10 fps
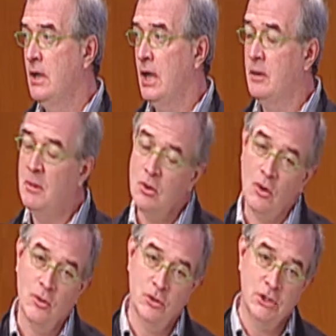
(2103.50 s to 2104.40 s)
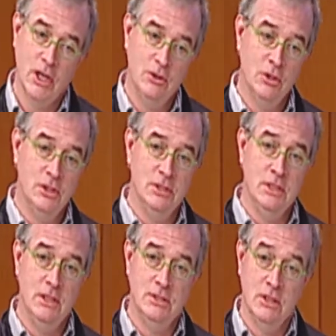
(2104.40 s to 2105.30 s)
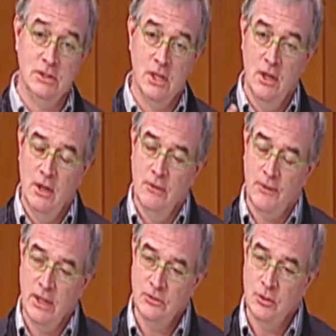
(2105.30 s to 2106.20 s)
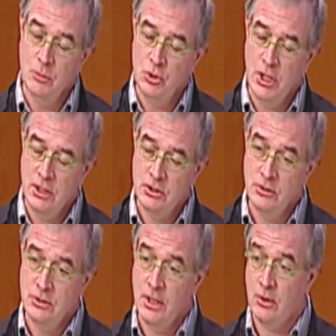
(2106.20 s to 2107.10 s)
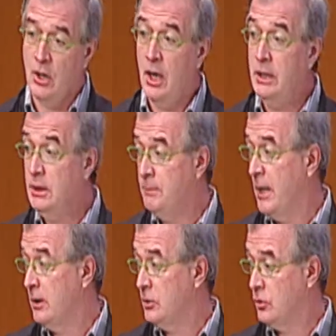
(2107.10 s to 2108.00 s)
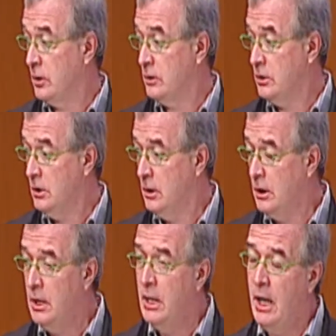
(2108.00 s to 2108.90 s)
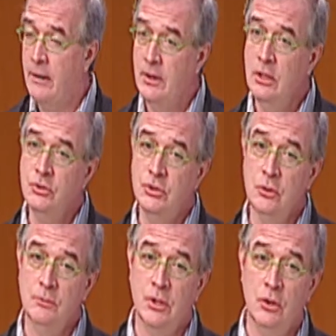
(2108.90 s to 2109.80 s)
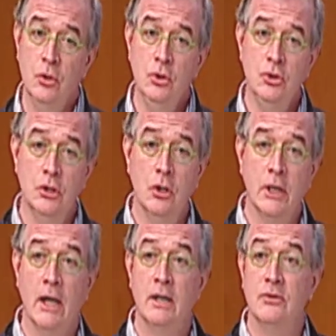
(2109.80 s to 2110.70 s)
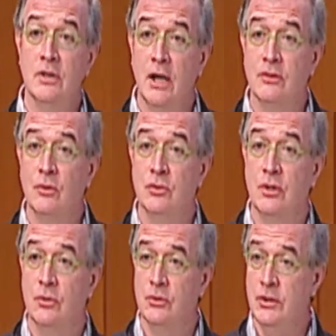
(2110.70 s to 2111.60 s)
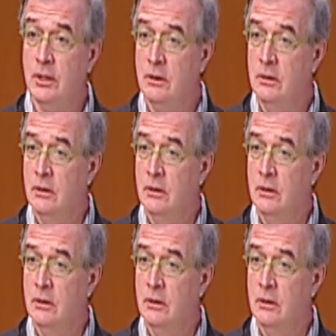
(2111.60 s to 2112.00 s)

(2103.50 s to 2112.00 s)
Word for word: and among all those childhood diseases, finds the mutations that are highly penetrant and then assumes that who you should look at is not those that are sick,